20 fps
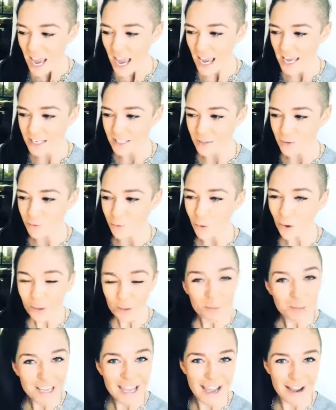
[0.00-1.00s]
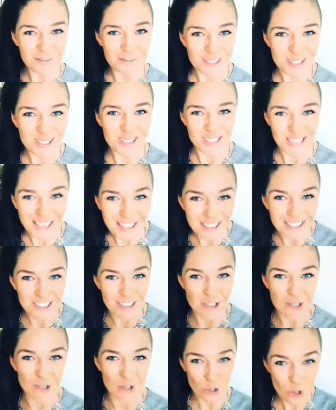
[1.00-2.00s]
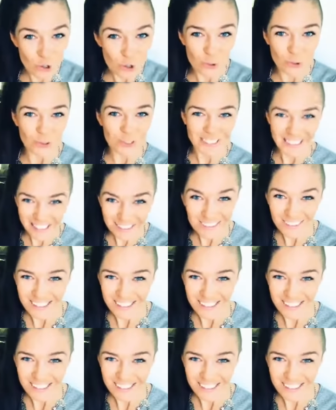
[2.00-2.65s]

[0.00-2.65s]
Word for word: And what we have decided to do, get